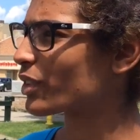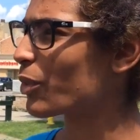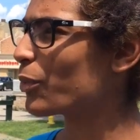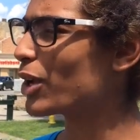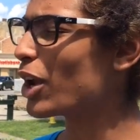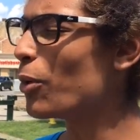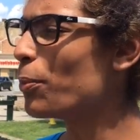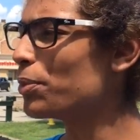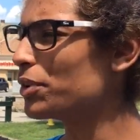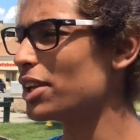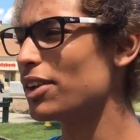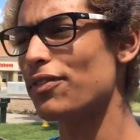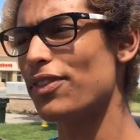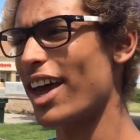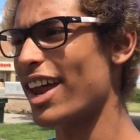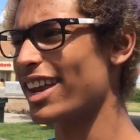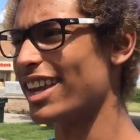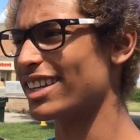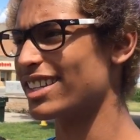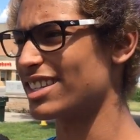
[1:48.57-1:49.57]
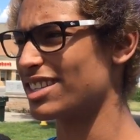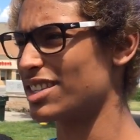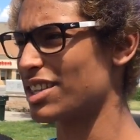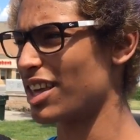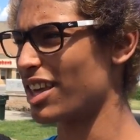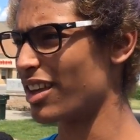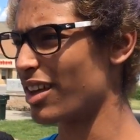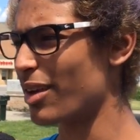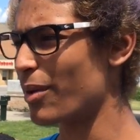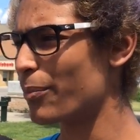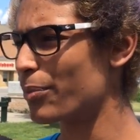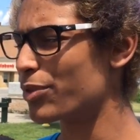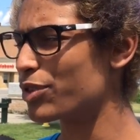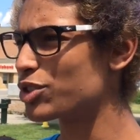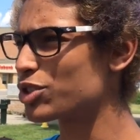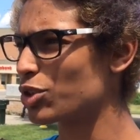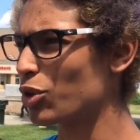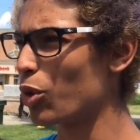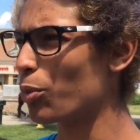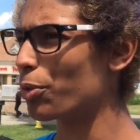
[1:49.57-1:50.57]
We don't believe that it's the
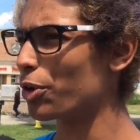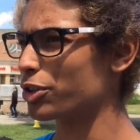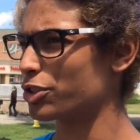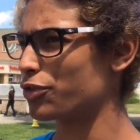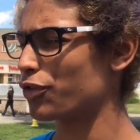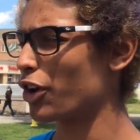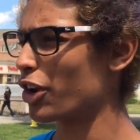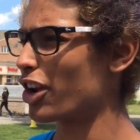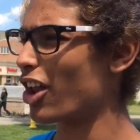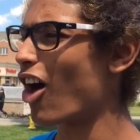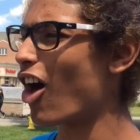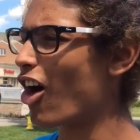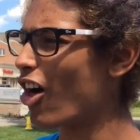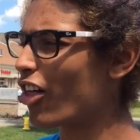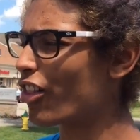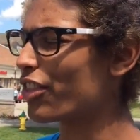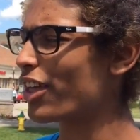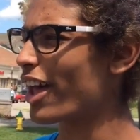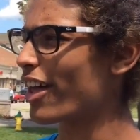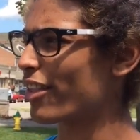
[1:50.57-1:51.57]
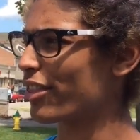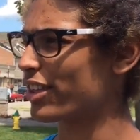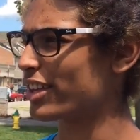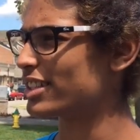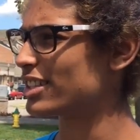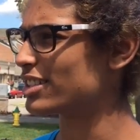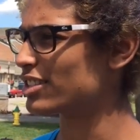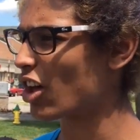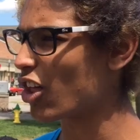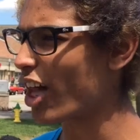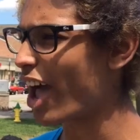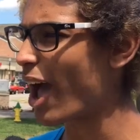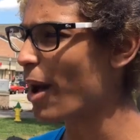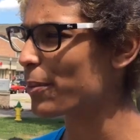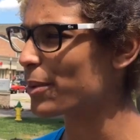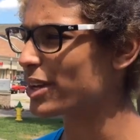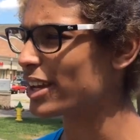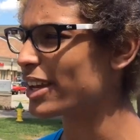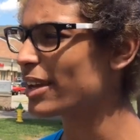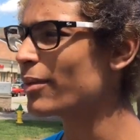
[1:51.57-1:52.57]
school board's fault at all that this is all
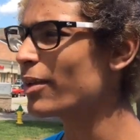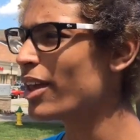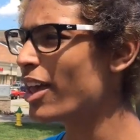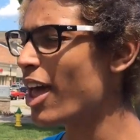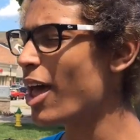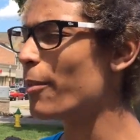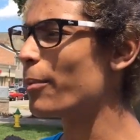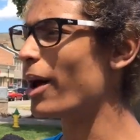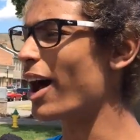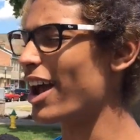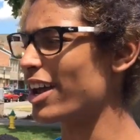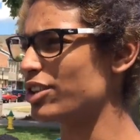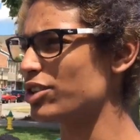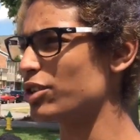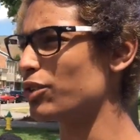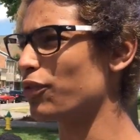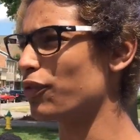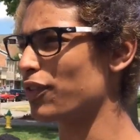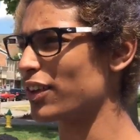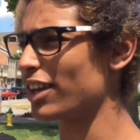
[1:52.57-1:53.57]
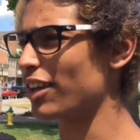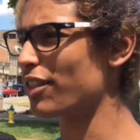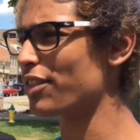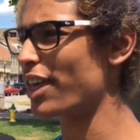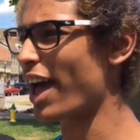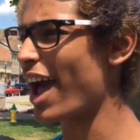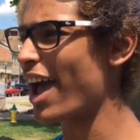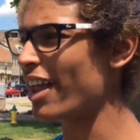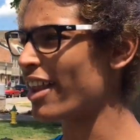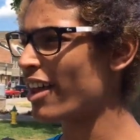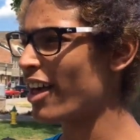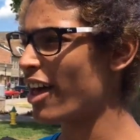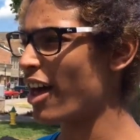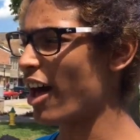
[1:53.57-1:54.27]
happening, but I do feel that